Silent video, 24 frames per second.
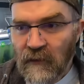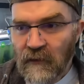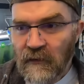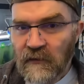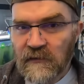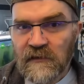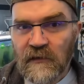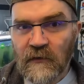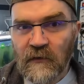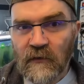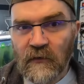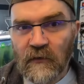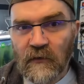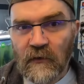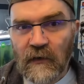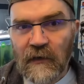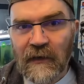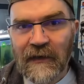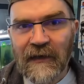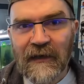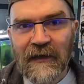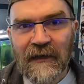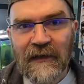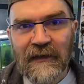So
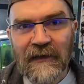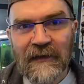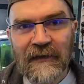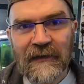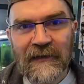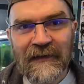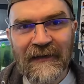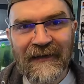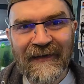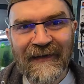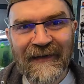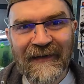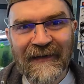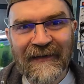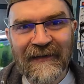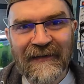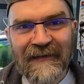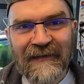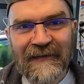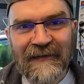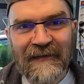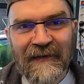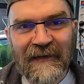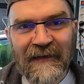
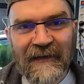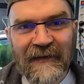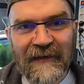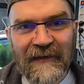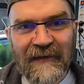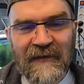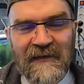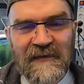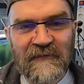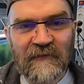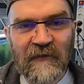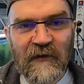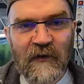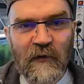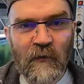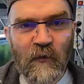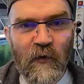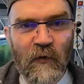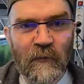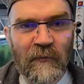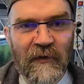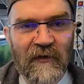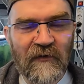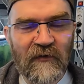yeah, uh, this video
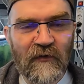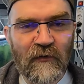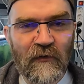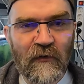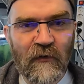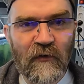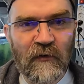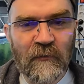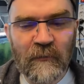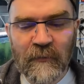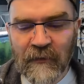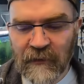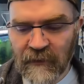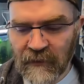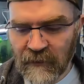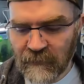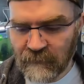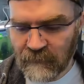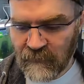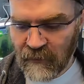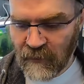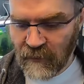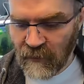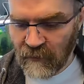won't be too long, but
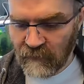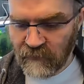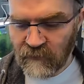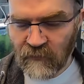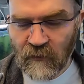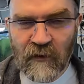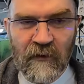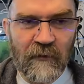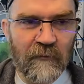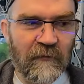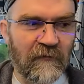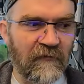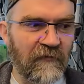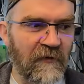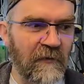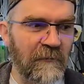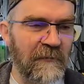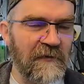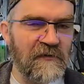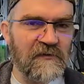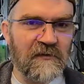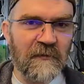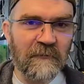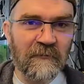um, yeah, I thought I would feed
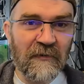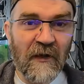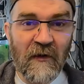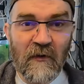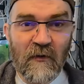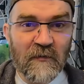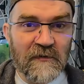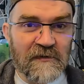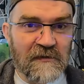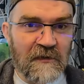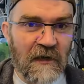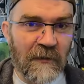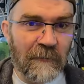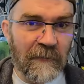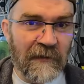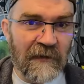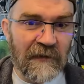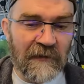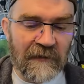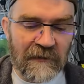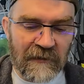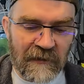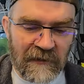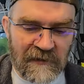my shrimp. I always come in
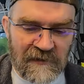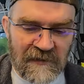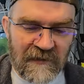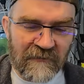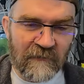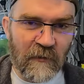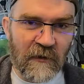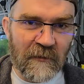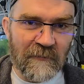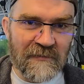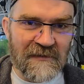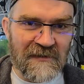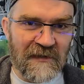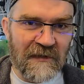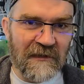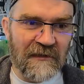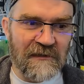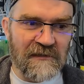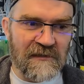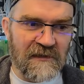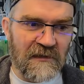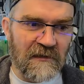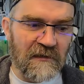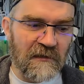here, guys, even when I'm sick, I
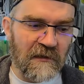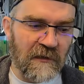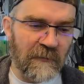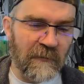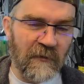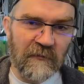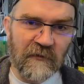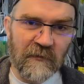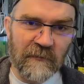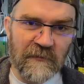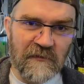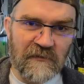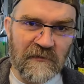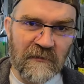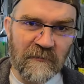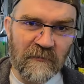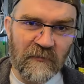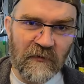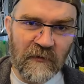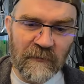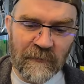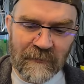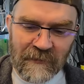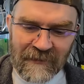still come into my shrimp
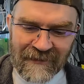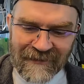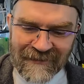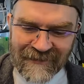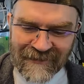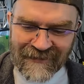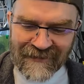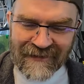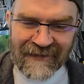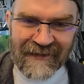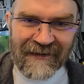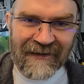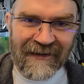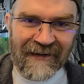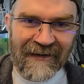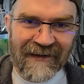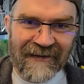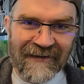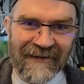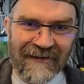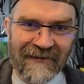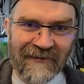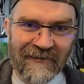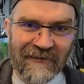room
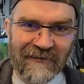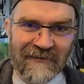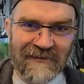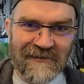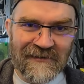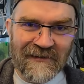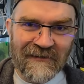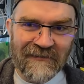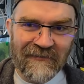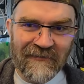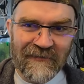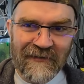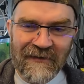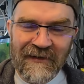and I do stuff.